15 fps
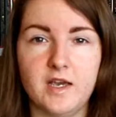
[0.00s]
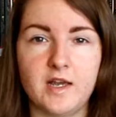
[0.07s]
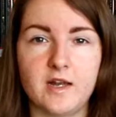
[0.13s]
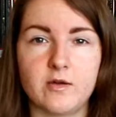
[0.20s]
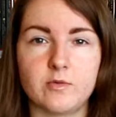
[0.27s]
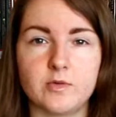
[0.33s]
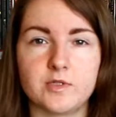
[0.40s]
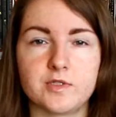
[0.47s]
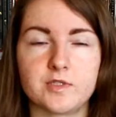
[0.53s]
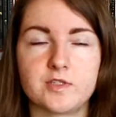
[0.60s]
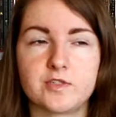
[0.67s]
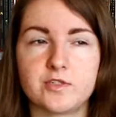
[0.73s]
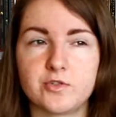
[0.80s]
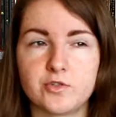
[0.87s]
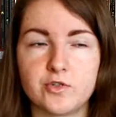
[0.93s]
and I was
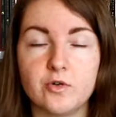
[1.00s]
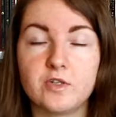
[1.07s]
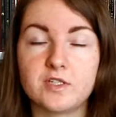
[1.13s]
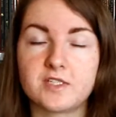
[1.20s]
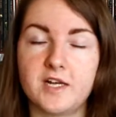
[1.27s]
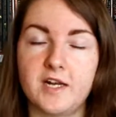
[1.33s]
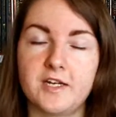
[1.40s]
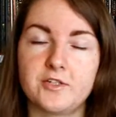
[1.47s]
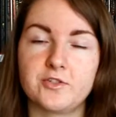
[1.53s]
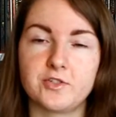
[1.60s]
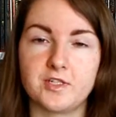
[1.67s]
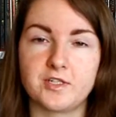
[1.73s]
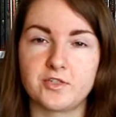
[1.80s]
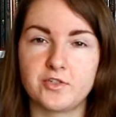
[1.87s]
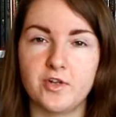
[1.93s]
so excited
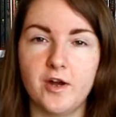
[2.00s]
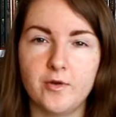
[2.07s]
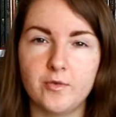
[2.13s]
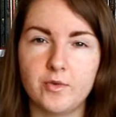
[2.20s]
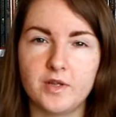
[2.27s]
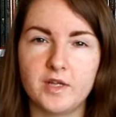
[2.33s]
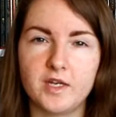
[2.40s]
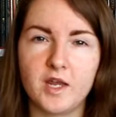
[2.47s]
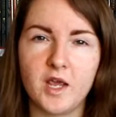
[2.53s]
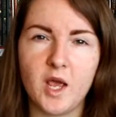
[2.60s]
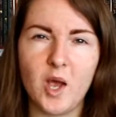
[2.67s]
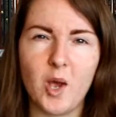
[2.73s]
to get started with it,